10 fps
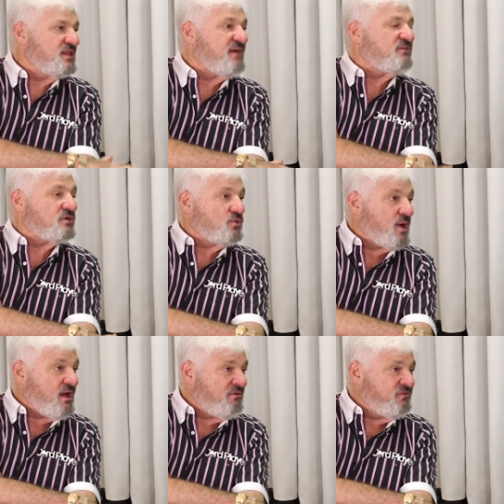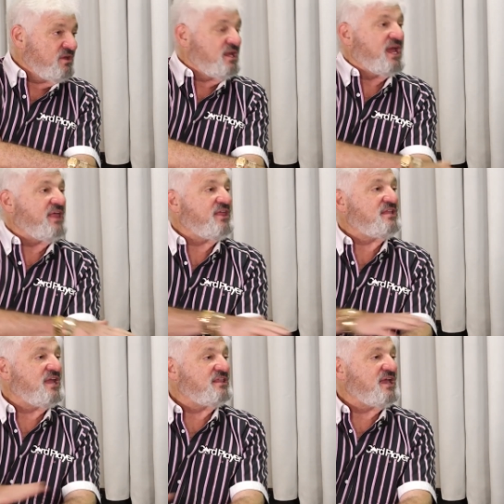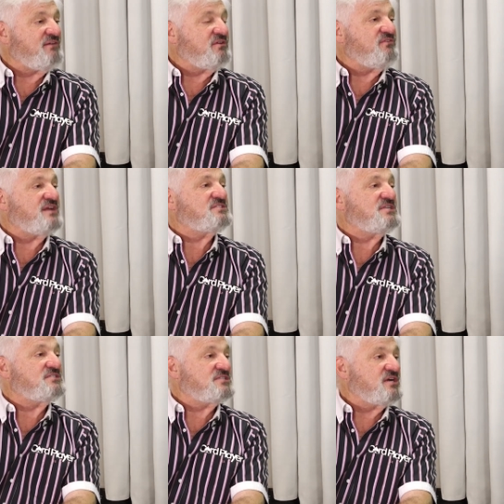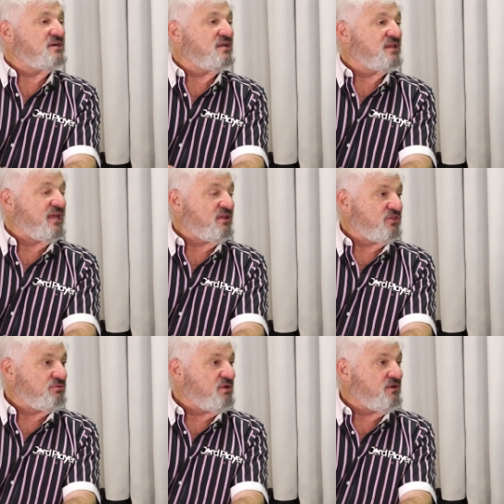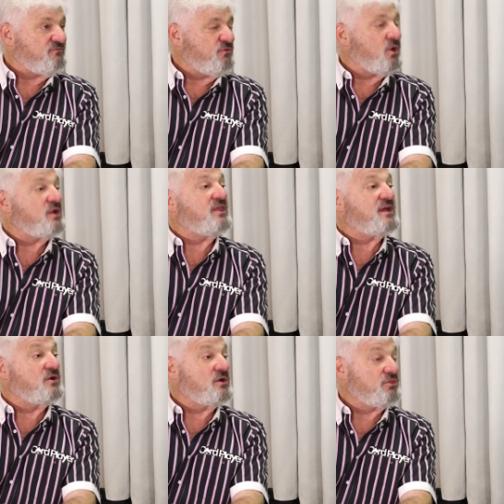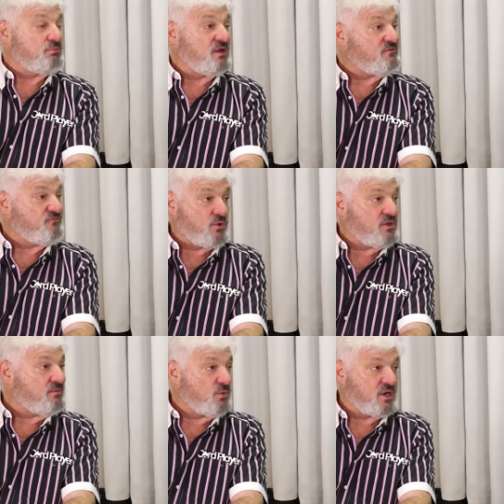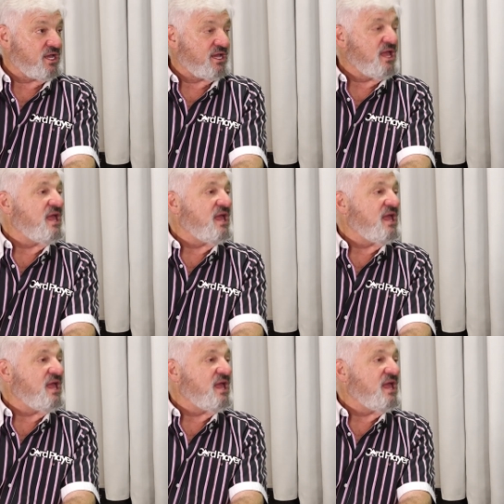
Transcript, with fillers: 11 or 12, and they tend to have events that start at like 3 or 4, and they go till 3 or 4 in the morning.